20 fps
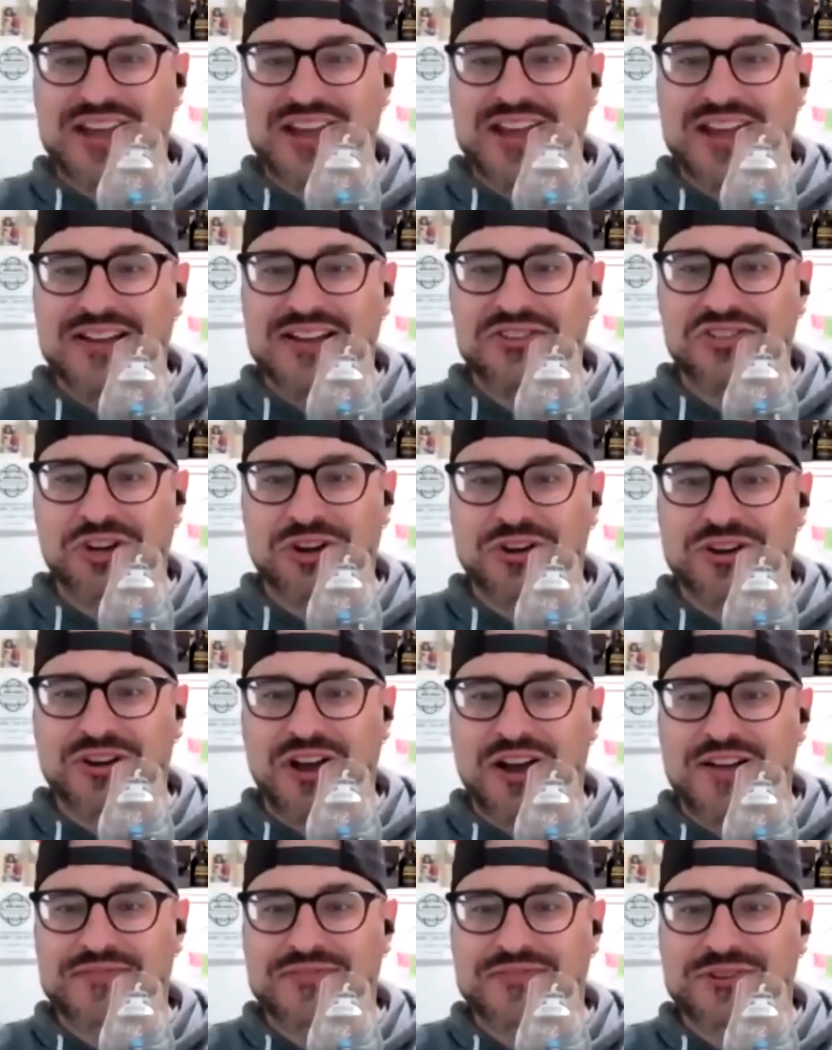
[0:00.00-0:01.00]
uh, cherry
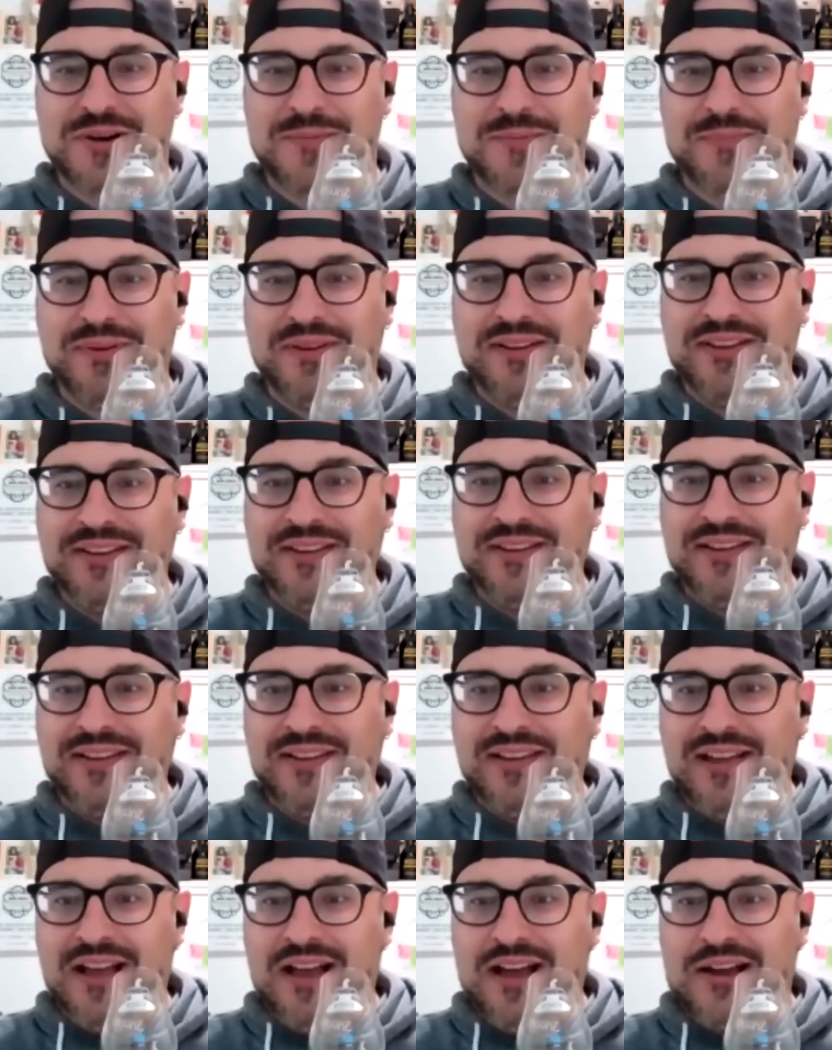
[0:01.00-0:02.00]
cough syrup
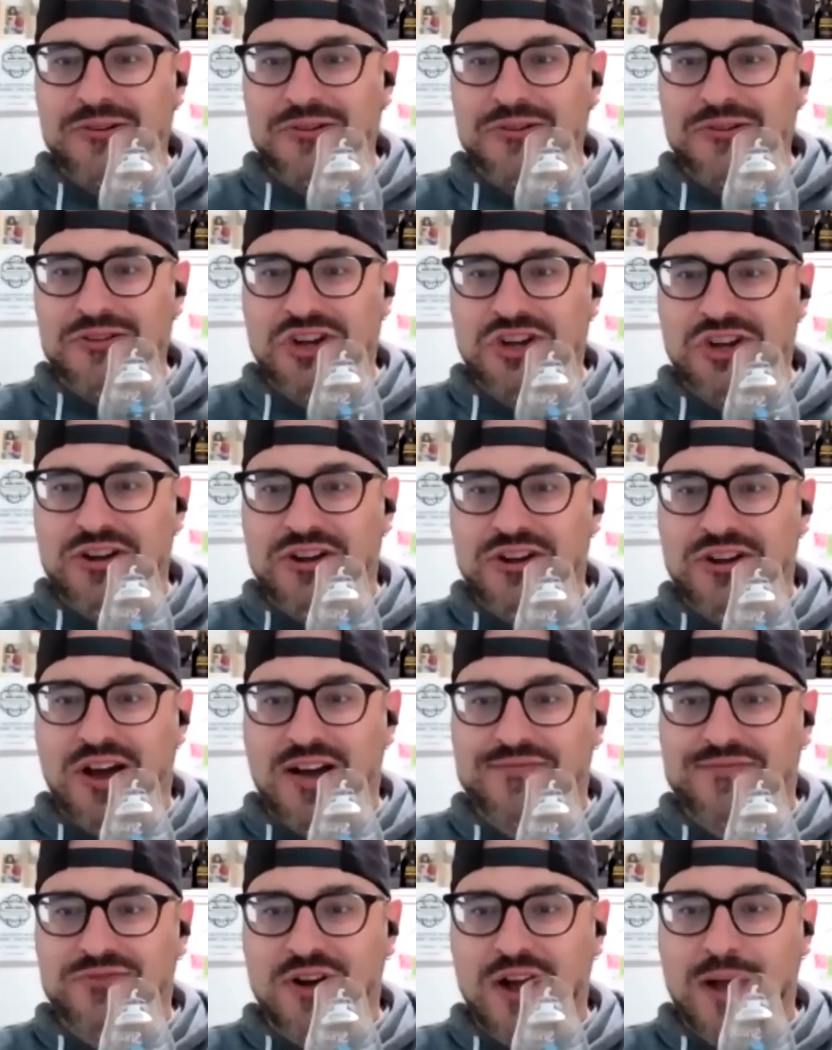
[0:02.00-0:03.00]
uh, or cherry
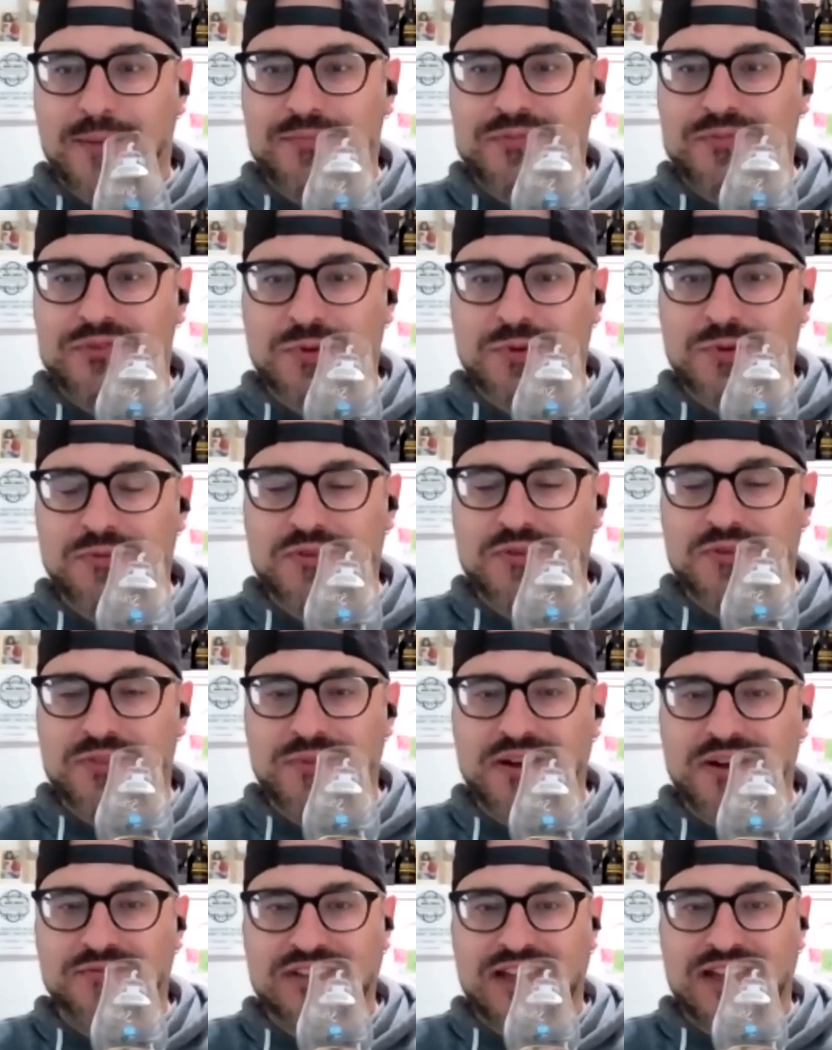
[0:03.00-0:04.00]
cough drop, sweet
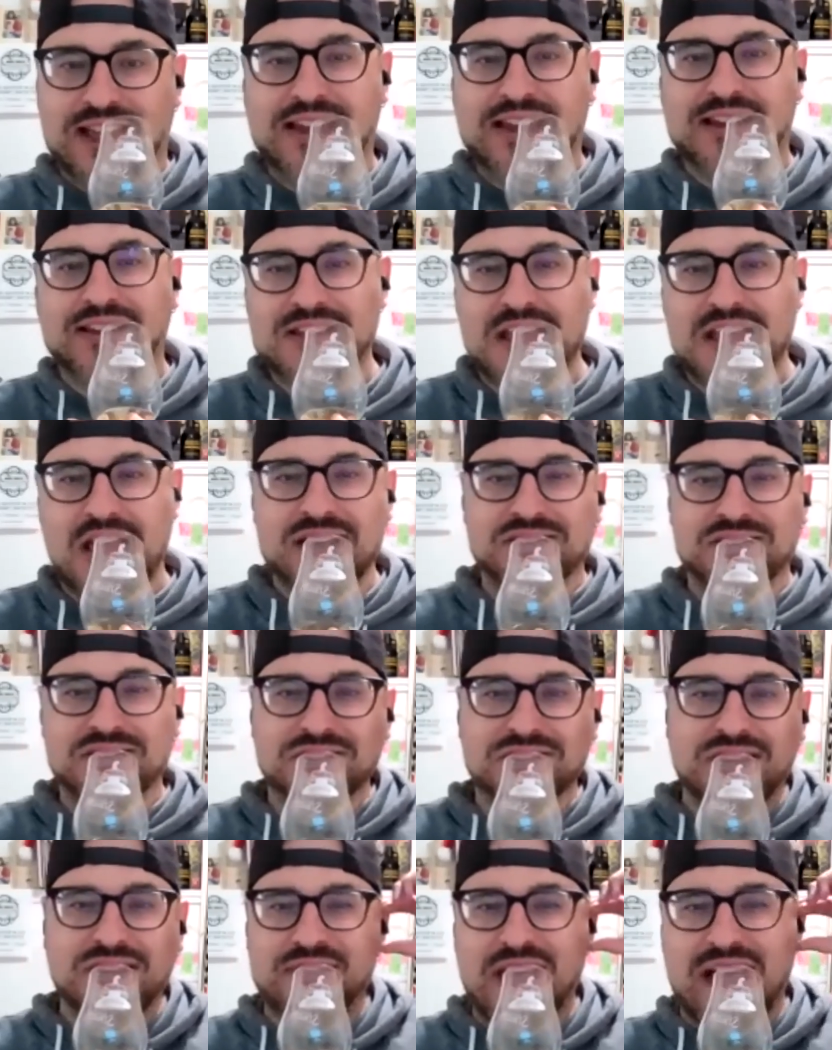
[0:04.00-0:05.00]
with a bit of tang. Yeah, it
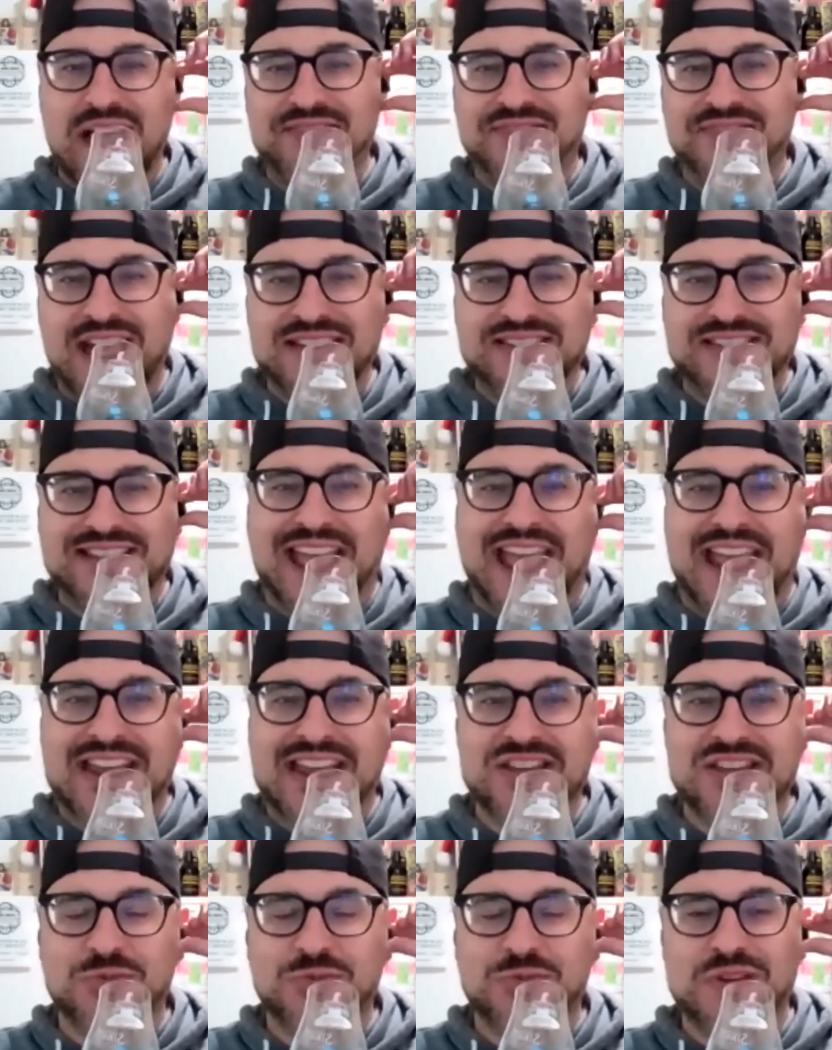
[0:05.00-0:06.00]
does have that that
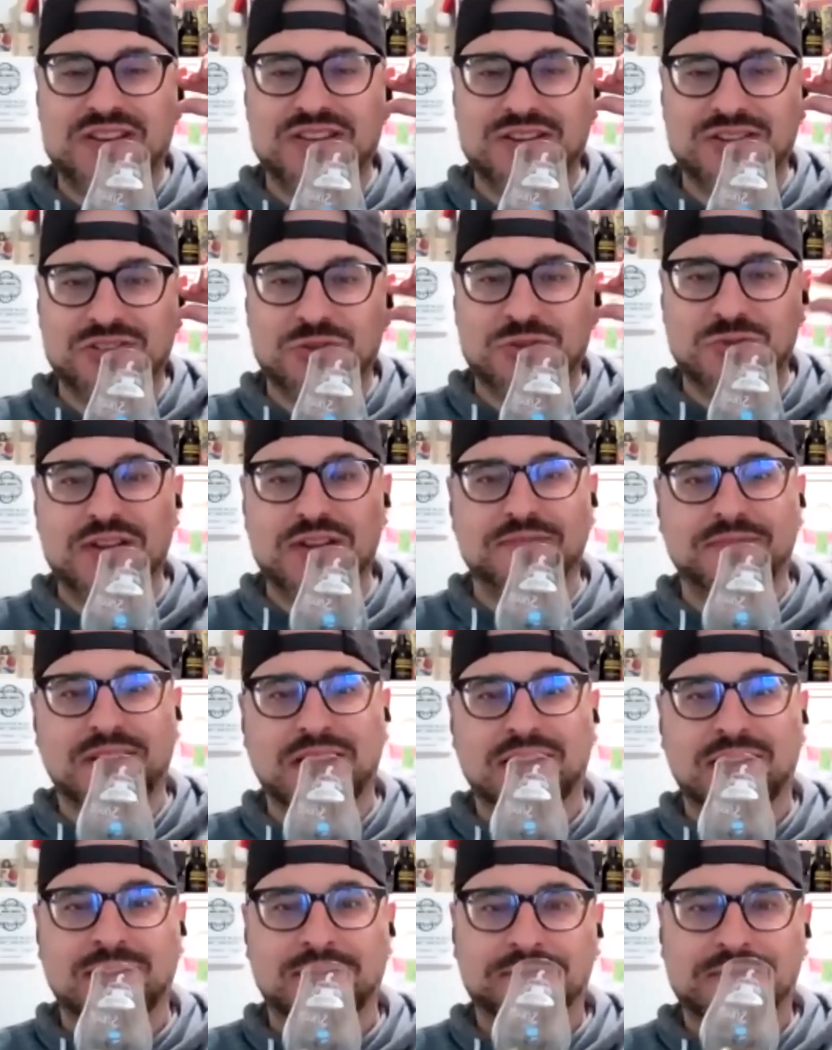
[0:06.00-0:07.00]
tangy oh, yeah. sweetness to it.
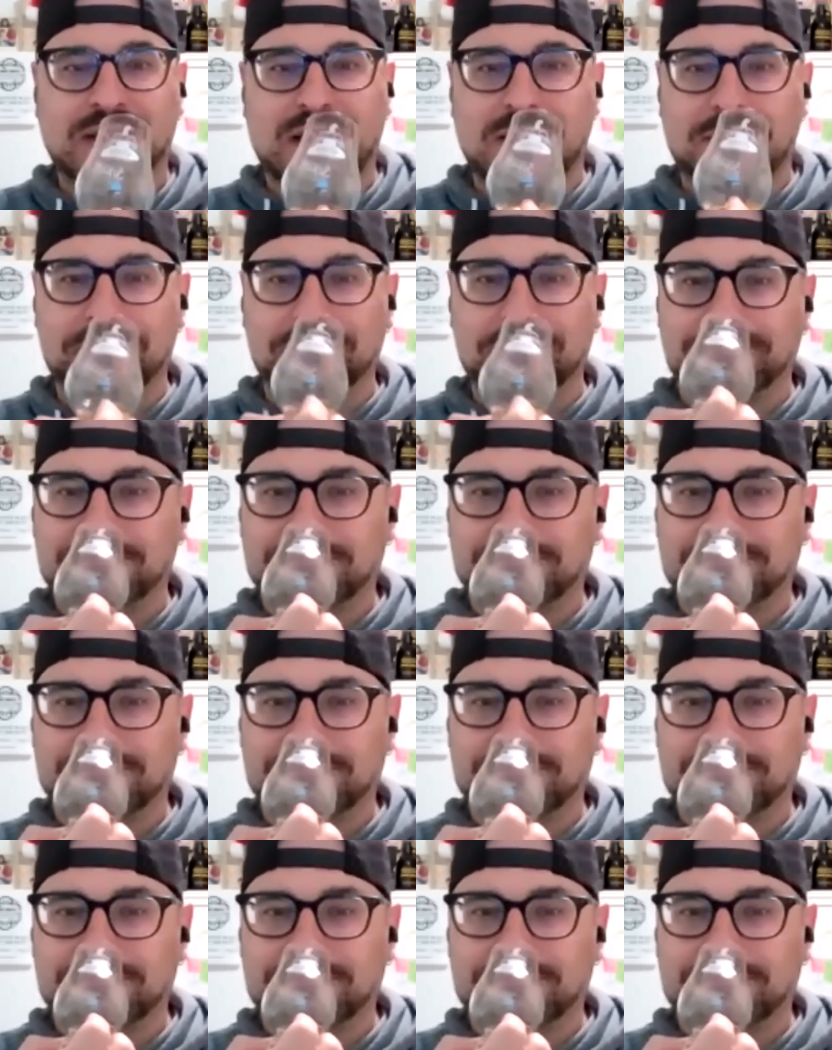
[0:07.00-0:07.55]
Yeah.